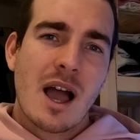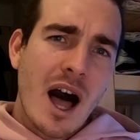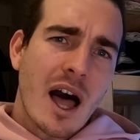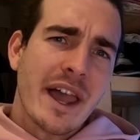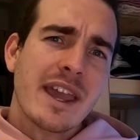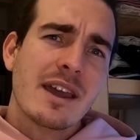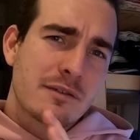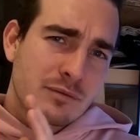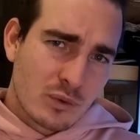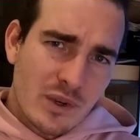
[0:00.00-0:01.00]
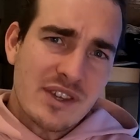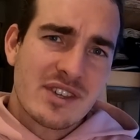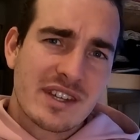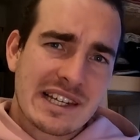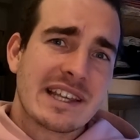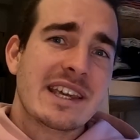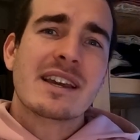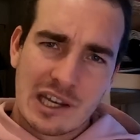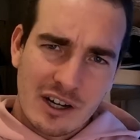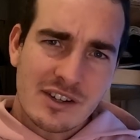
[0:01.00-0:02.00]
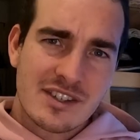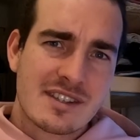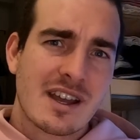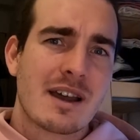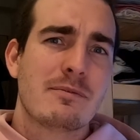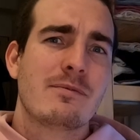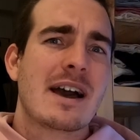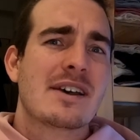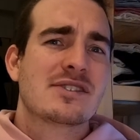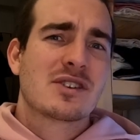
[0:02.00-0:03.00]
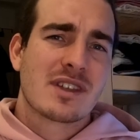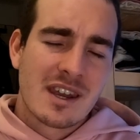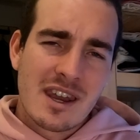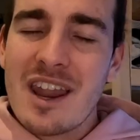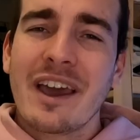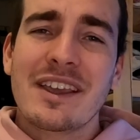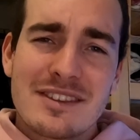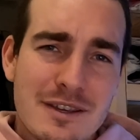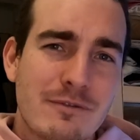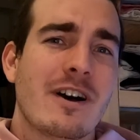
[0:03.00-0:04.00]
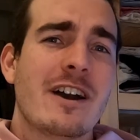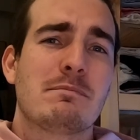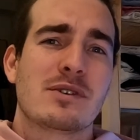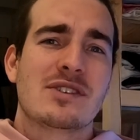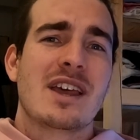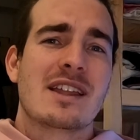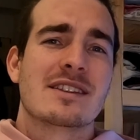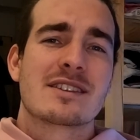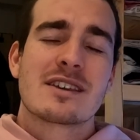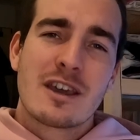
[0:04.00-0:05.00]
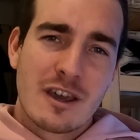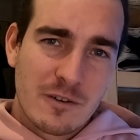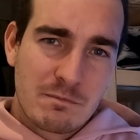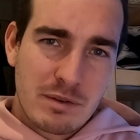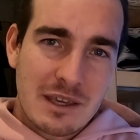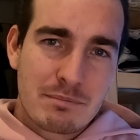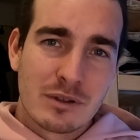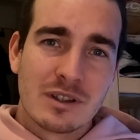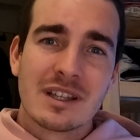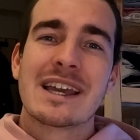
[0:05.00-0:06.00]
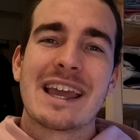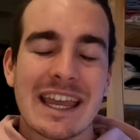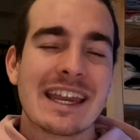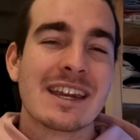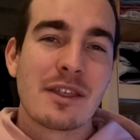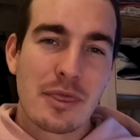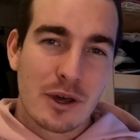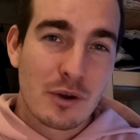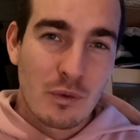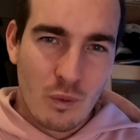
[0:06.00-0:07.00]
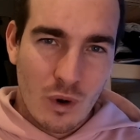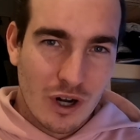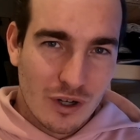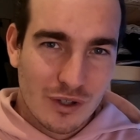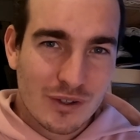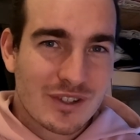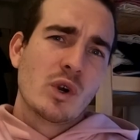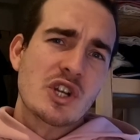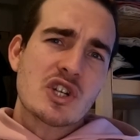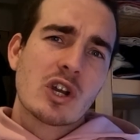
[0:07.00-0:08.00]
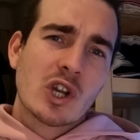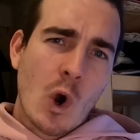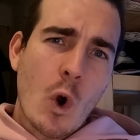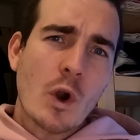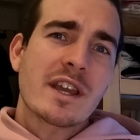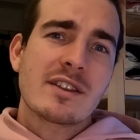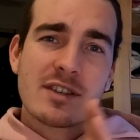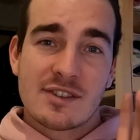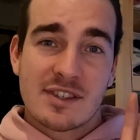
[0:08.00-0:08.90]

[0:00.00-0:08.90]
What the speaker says: I have recently learned to type faster than 95% of people in the world, which, according to